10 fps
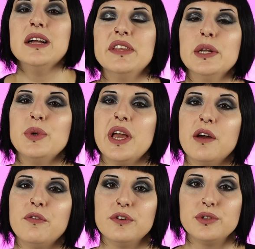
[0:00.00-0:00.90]
Then we
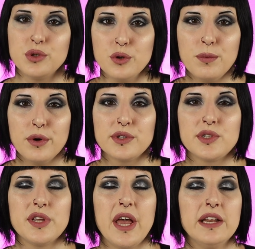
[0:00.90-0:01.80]
have 2
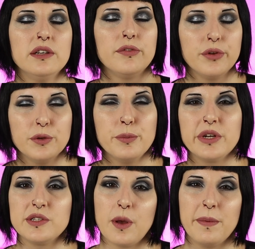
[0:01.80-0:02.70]
books, and the 3rd
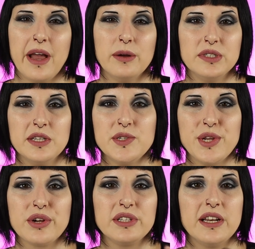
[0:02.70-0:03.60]
book is coming out this
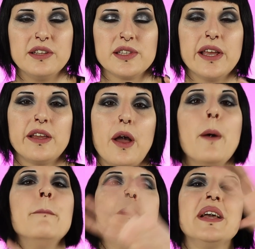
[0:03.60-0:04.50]
year that is like
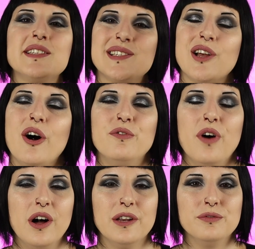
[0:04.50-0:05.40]
a mix of
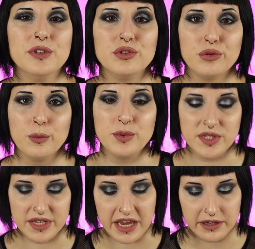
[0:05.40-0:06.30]
all of the tropes
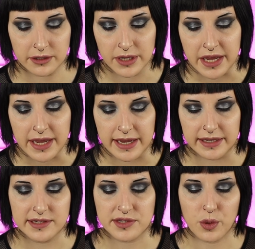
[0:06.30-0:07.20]
together.
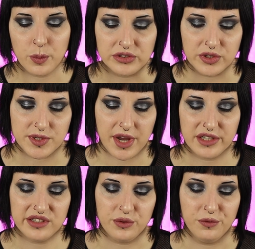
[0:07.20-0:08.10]
It is A Witch's
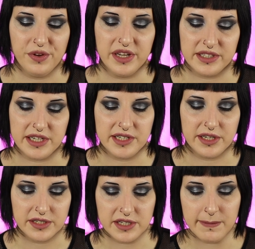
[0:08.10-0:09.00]
Guide to Fake
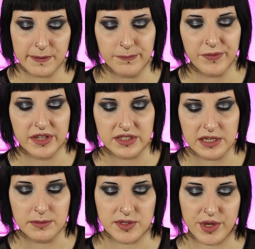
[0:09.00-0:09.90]
Dating a Demon, A
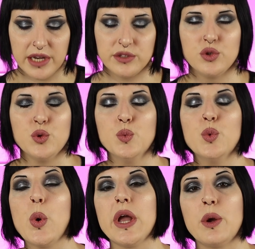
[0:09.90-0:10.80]
Demon's Guide to
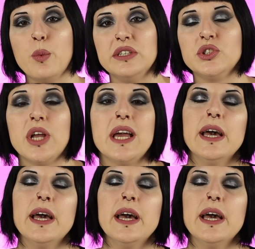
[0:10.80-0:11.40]
Wooing a Witch,